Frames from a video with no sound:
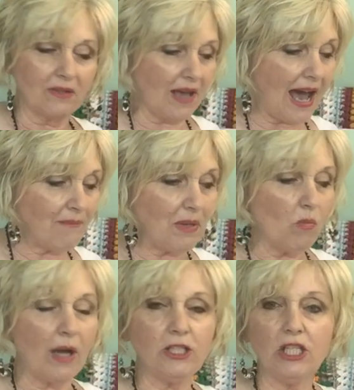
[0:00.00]
I've been
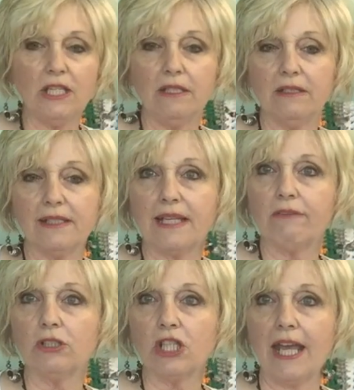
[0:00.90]
watching
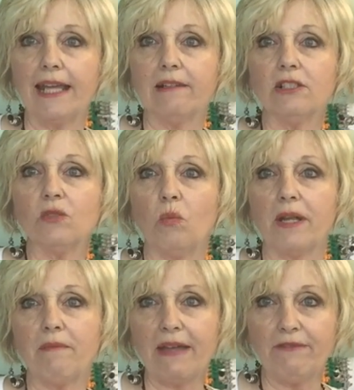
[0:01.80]
several channels. One
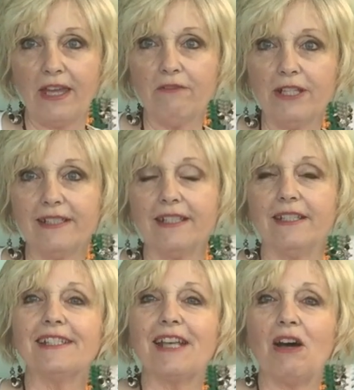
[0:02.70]
of my favorites
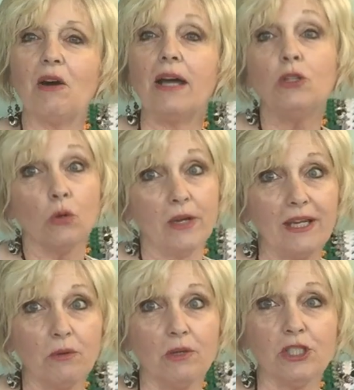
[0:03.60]
is Adoring
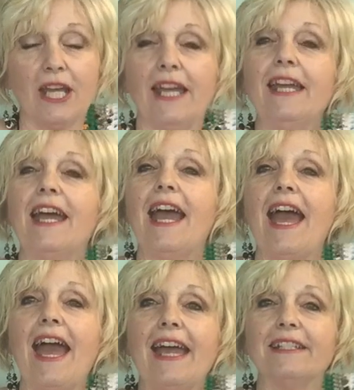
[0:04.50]
Crochet.
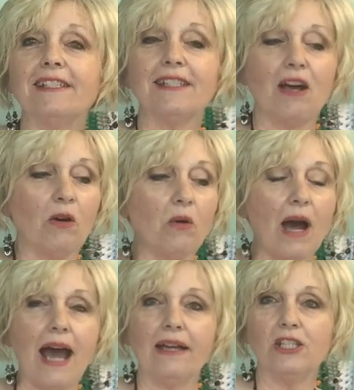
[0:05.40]
And so
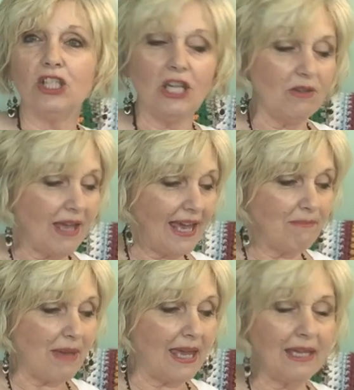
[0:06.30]
she had
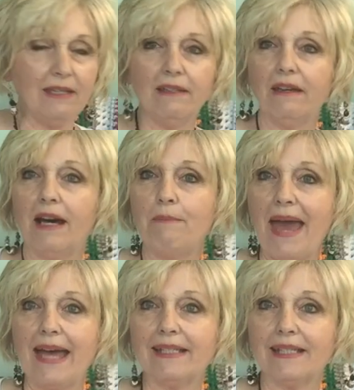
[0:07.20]
made a
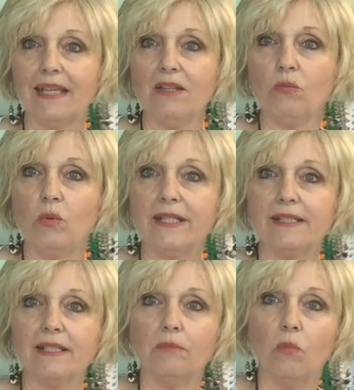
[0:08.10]
basket with
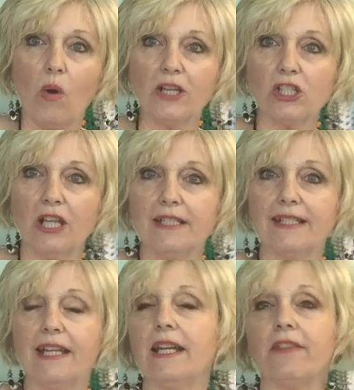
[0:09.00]
some washcloths
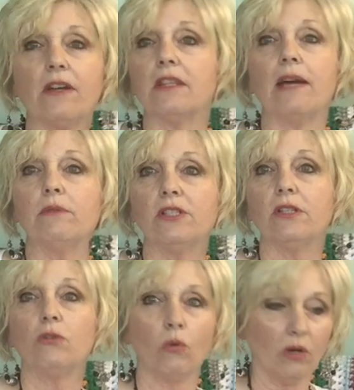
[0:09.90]
in it. I thought that was
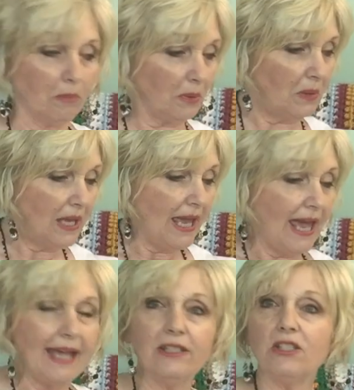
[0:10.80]
adorable.
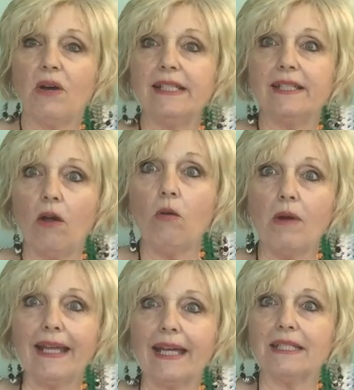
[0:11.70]
And so I said, oh,
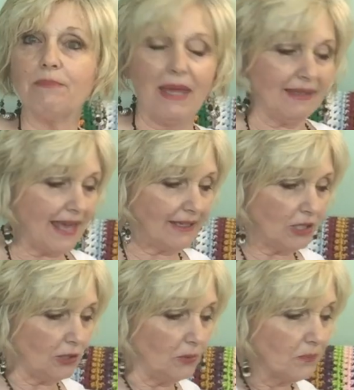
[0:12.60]
I got to make that
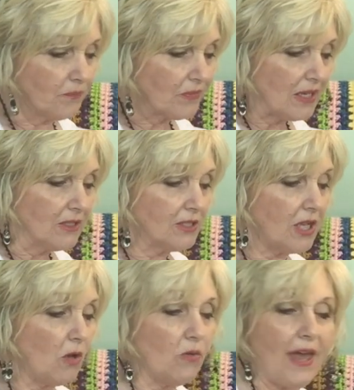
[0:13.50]
too.
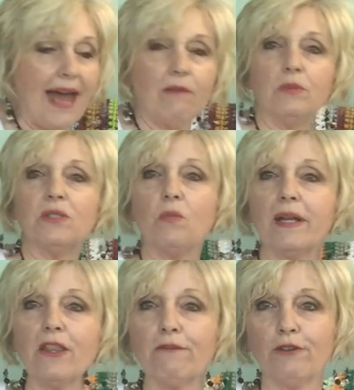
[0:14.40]
So that was one
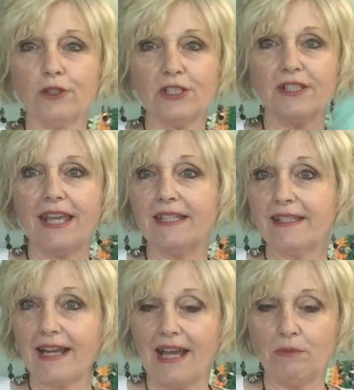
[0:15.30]
of the first things
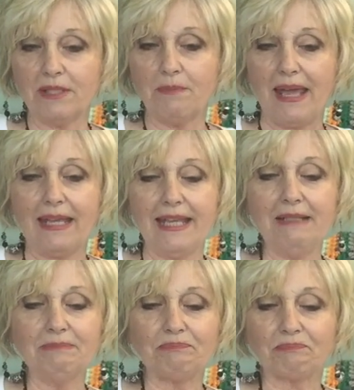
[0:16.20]
that I was making.
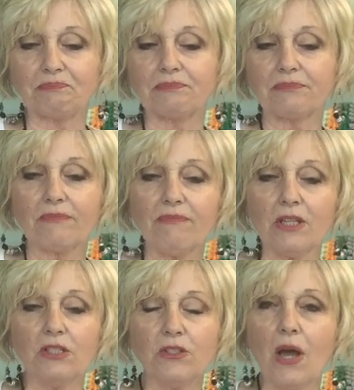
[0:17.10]

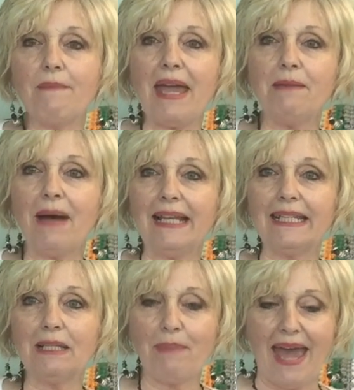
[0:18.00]
So I made my
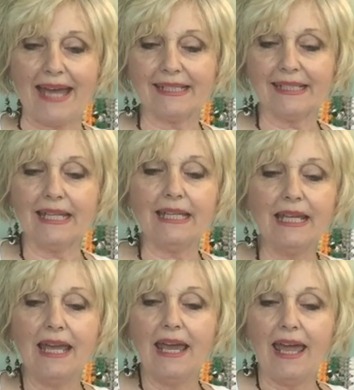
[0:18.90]
little basket,
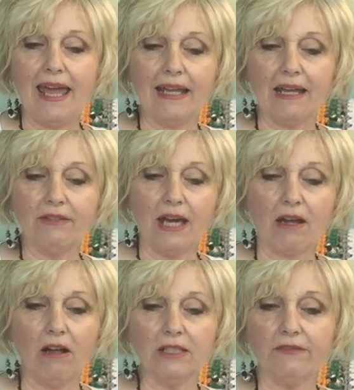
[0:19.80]
and I've got
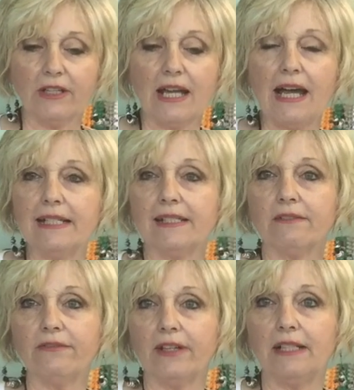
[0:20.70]
all different kinds
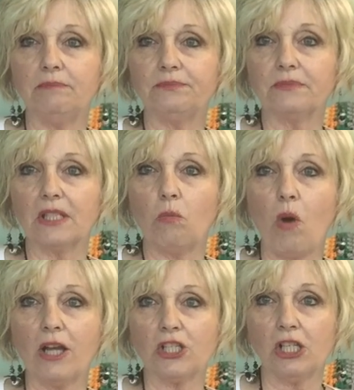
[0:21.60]
of
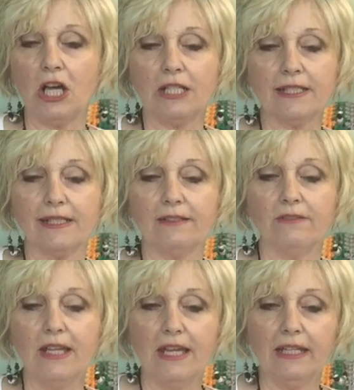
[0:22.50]
washcloths
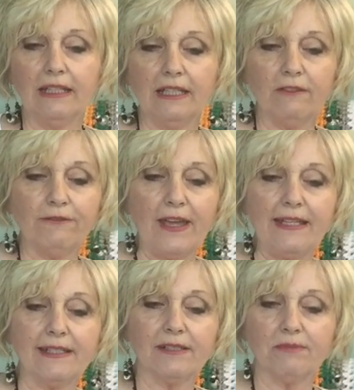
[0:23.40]
and little
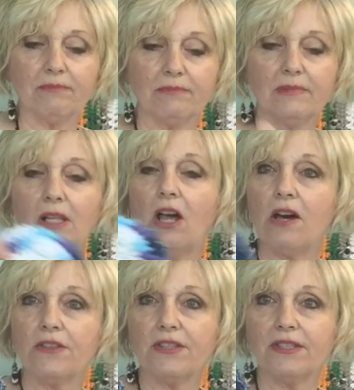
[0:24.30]
face
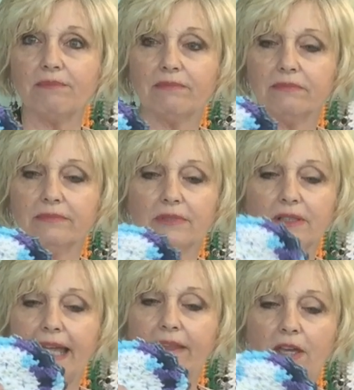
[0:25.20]
cloths
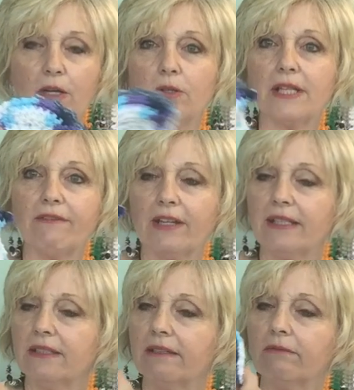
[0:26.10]
like those. I forgot to